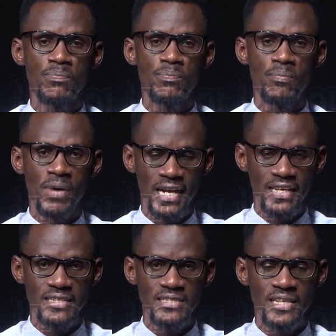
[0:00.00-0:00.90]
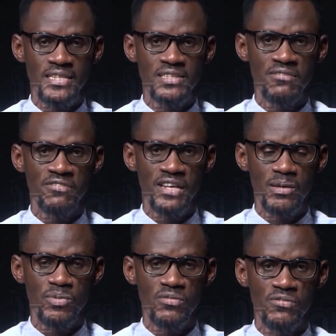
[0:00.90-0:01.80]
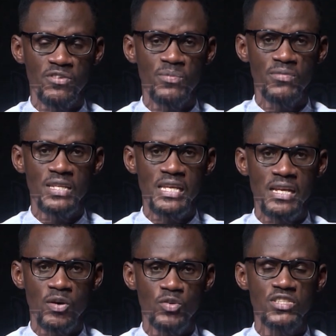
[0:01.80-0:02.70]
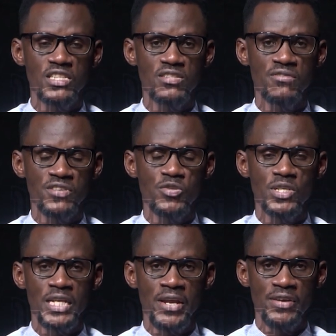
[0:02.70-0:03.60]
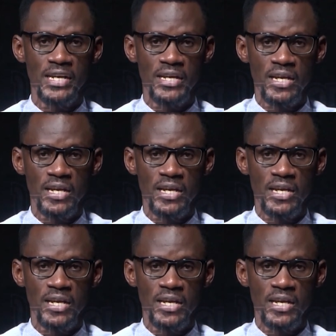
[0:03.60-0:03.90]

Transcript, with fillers: market that is available from the Continental Free Trade Area.